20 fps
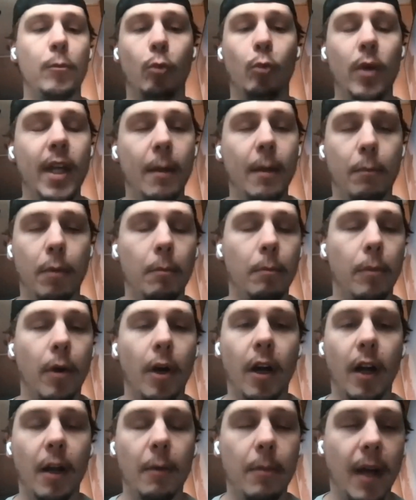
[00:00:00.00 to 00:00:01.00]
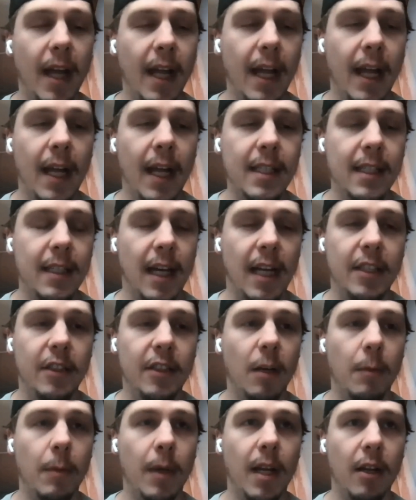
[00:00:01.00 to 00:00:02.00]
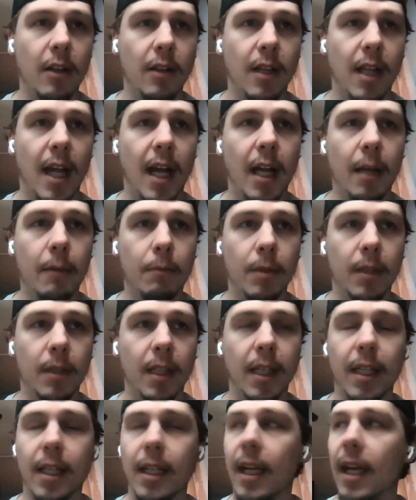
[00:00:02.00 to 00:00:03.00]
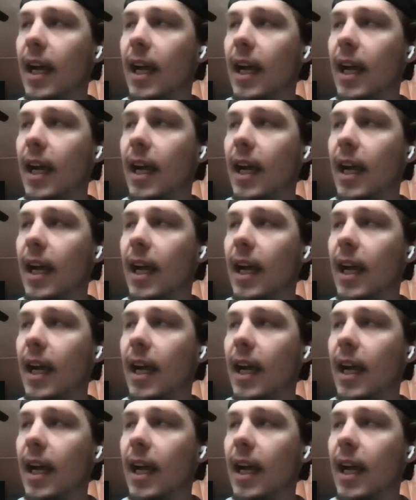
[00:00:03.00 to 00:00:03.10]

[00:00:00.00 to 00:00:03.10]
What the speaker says: we get bombarded by ads. I talk about it a lot, but like